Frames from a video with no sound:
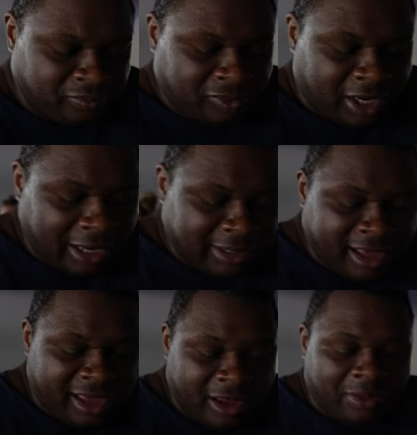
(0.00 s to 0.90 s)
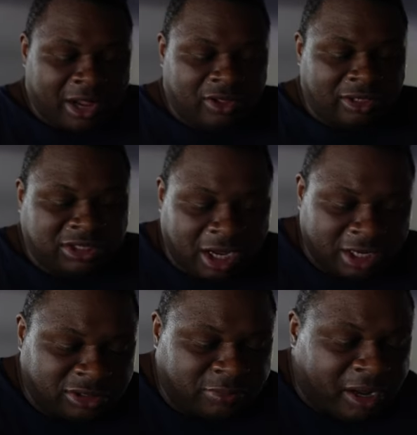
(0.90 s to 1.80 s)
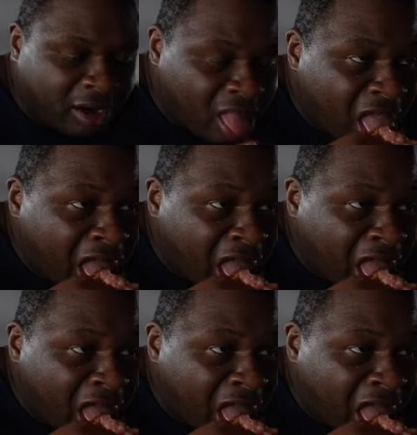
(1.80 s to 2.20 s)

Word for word: I like it, but I think the taco is better.